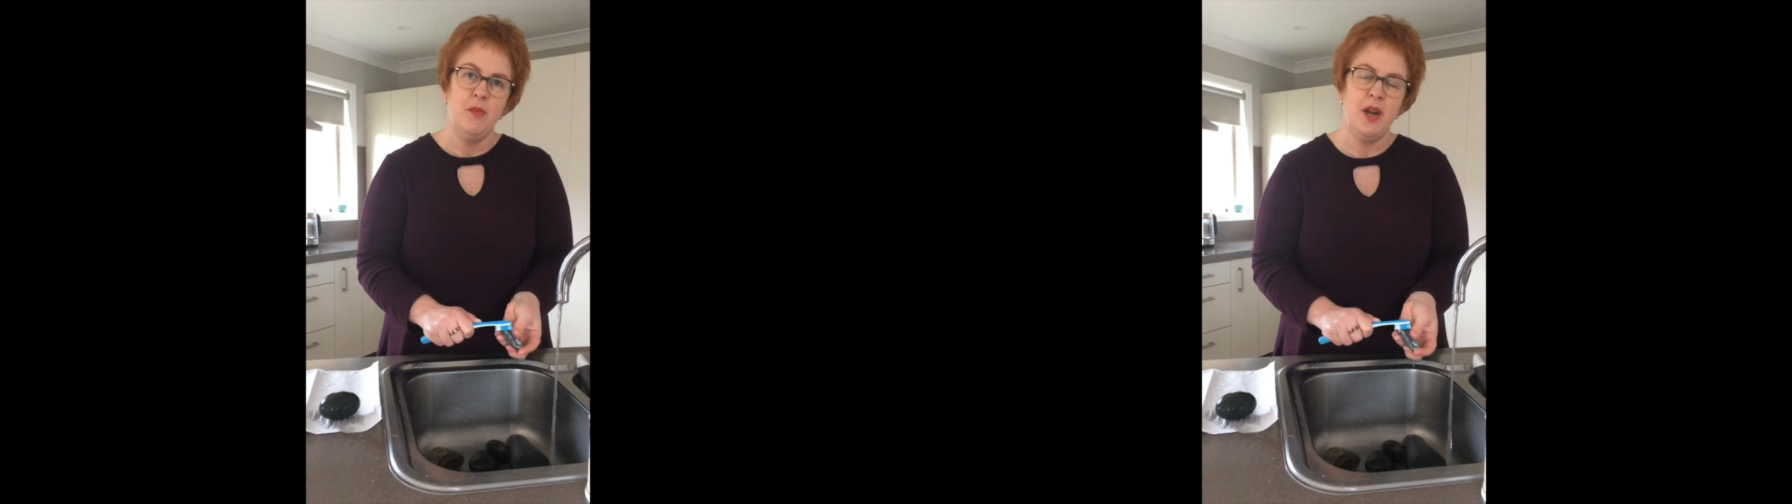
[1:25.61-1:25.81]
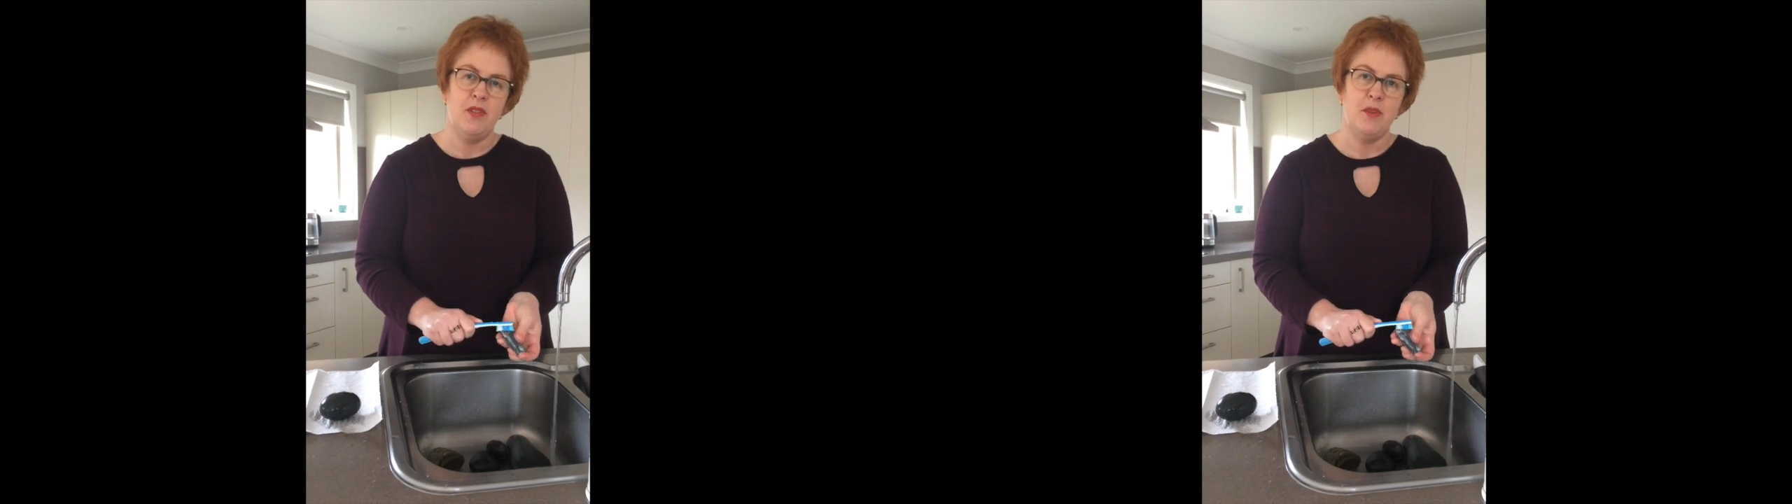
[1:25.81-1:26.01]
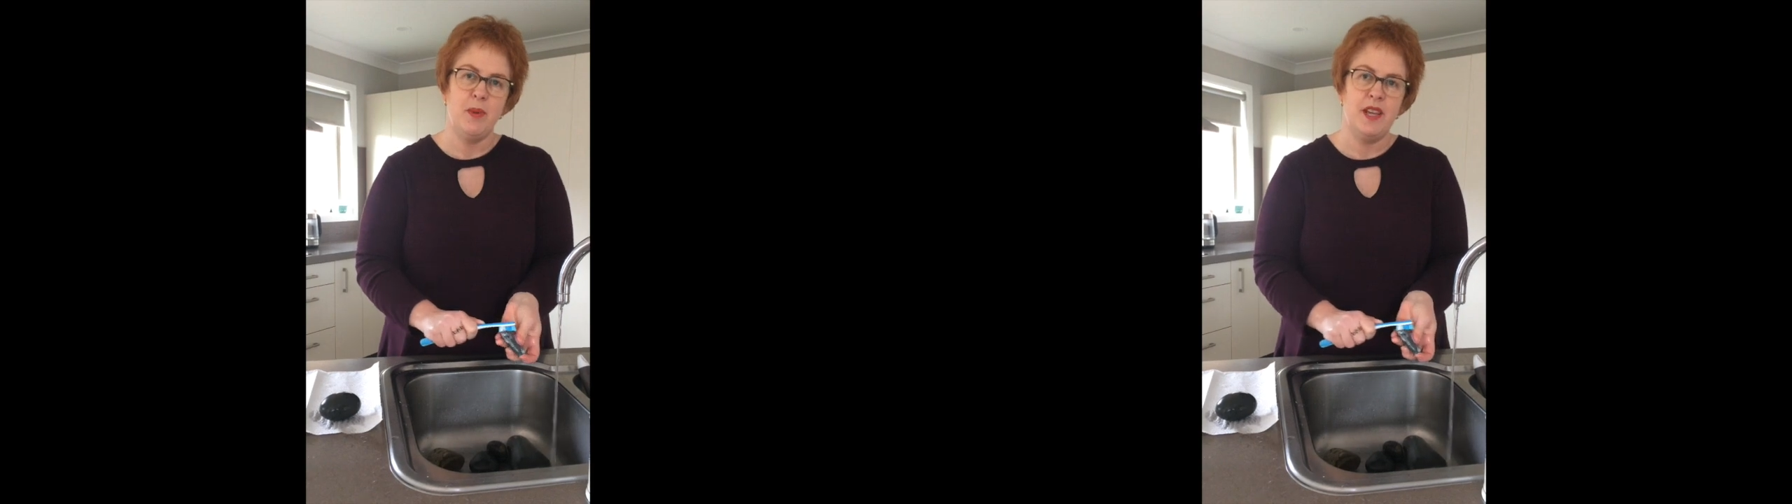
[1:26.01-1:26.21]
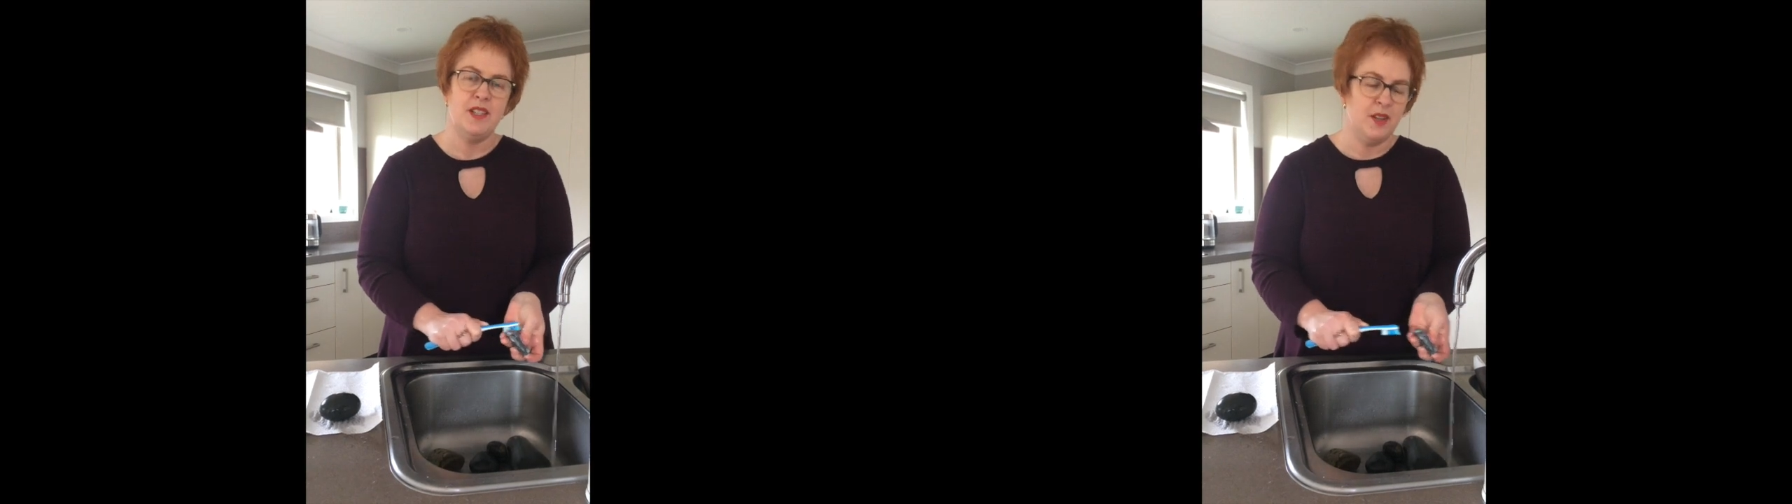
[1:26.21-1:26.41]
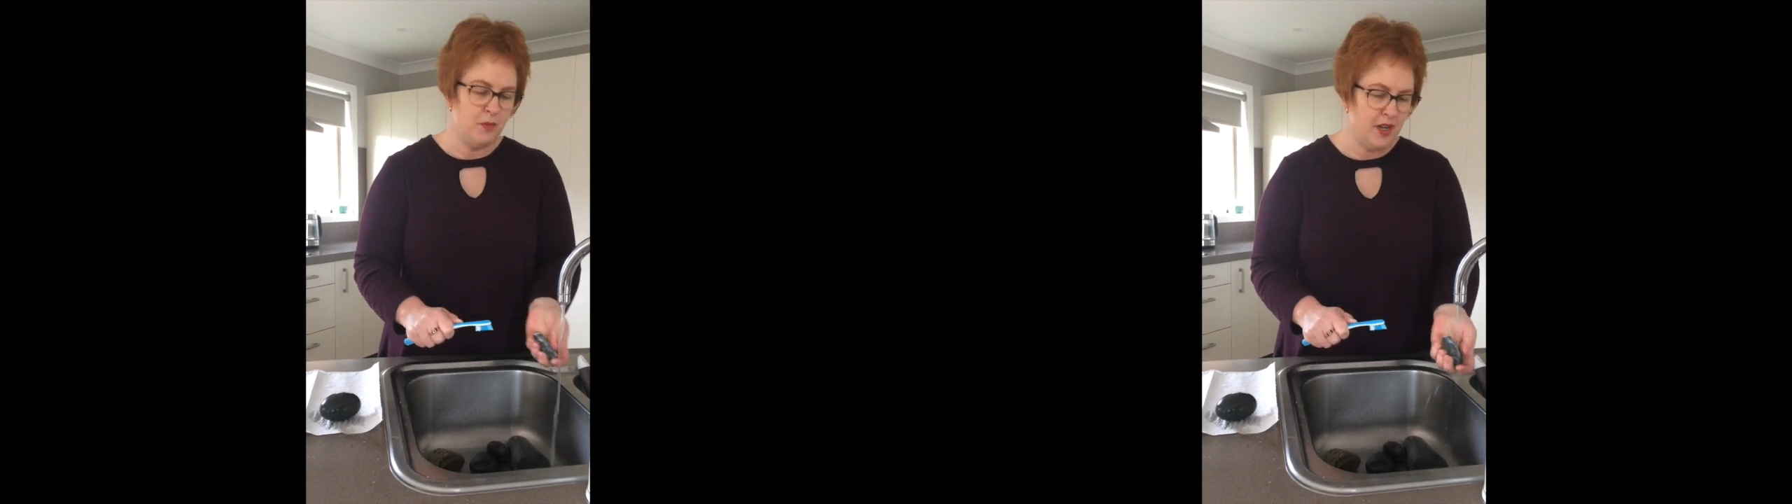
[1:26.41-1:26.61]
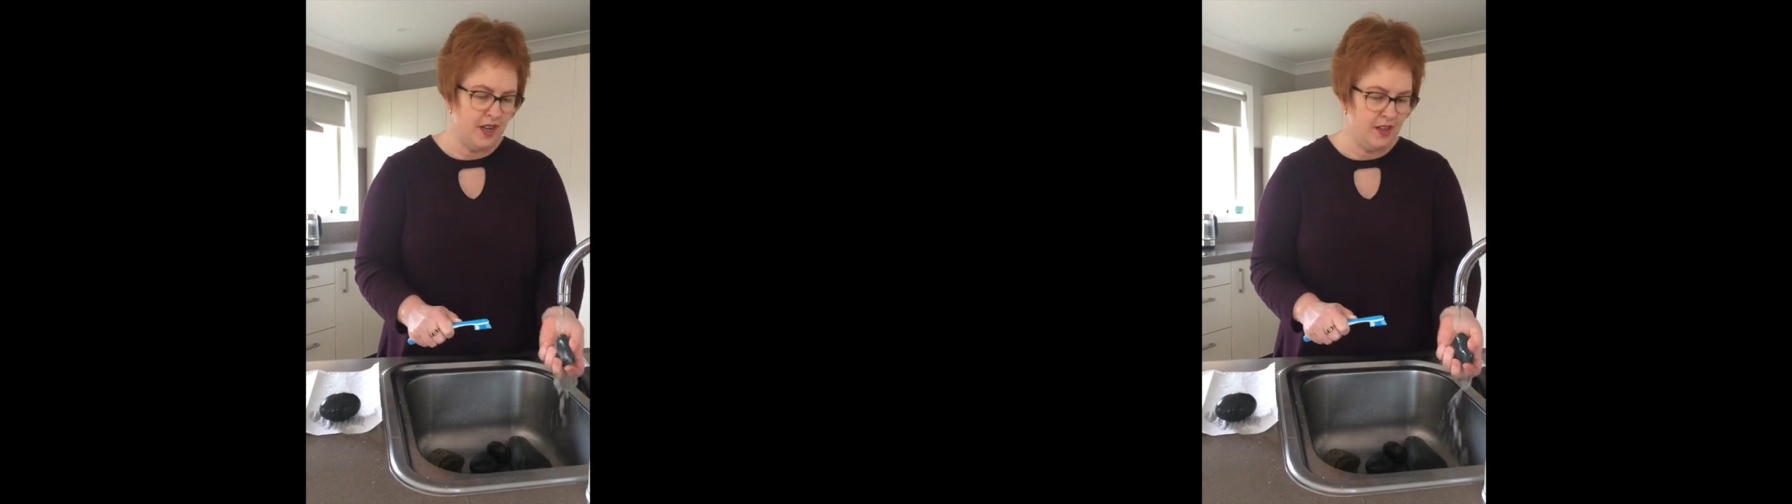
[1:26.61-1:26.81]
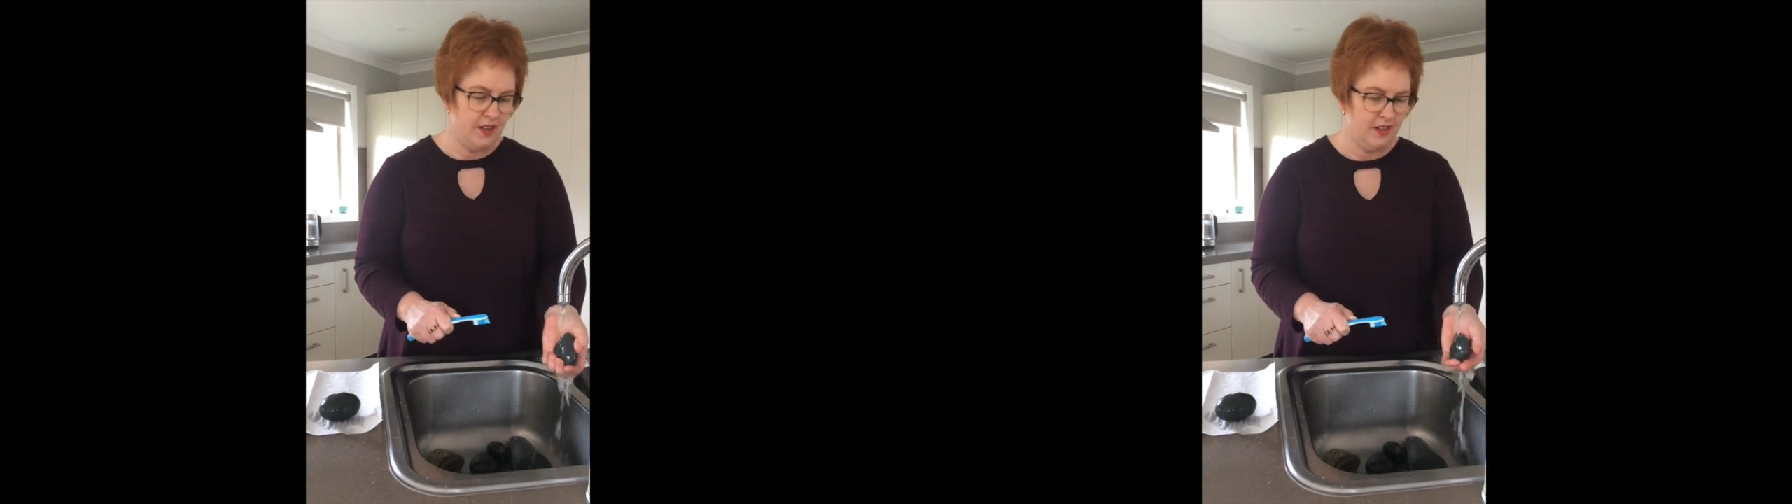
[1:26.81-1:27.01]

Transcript: ready for painting when I